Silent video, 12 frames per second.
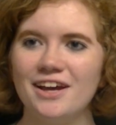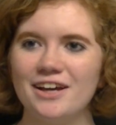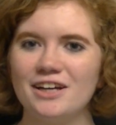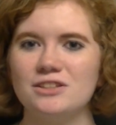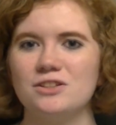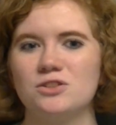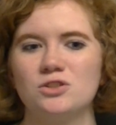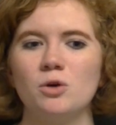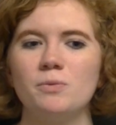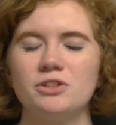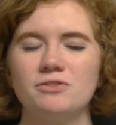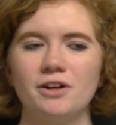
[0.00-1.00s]
because it's so
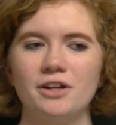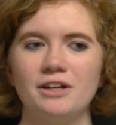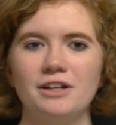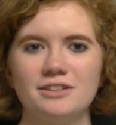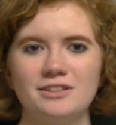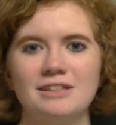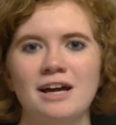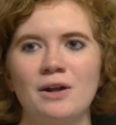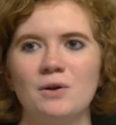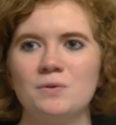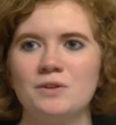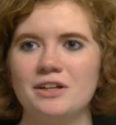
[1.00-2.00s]
much fun, and it's not
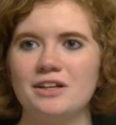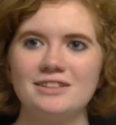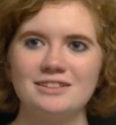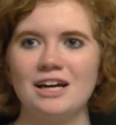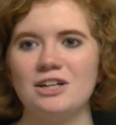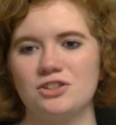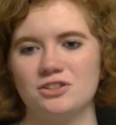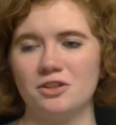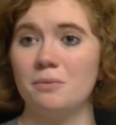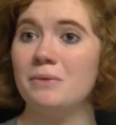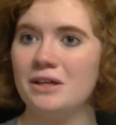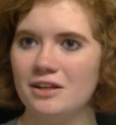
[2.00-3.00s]
only, it's not just
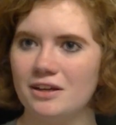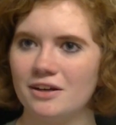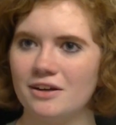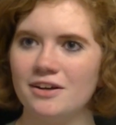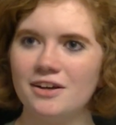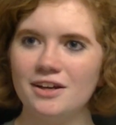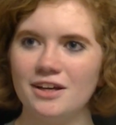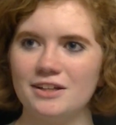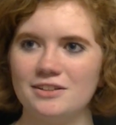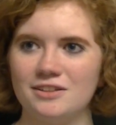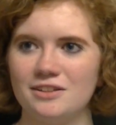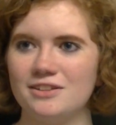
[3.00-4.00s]
the media,
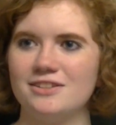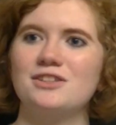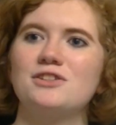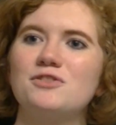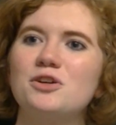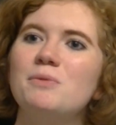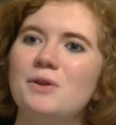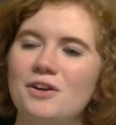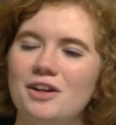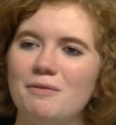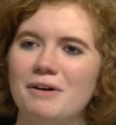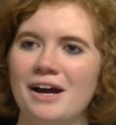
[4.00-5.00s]
it's the sense of
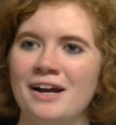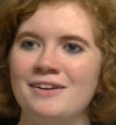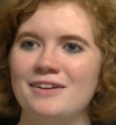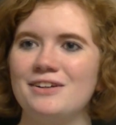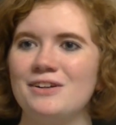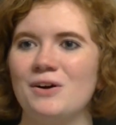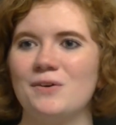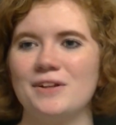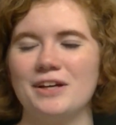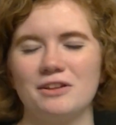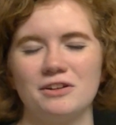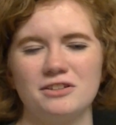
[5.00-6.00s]
community behind it, you know,
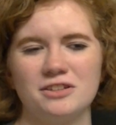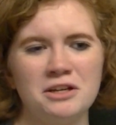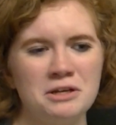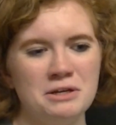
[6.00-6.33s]
like there's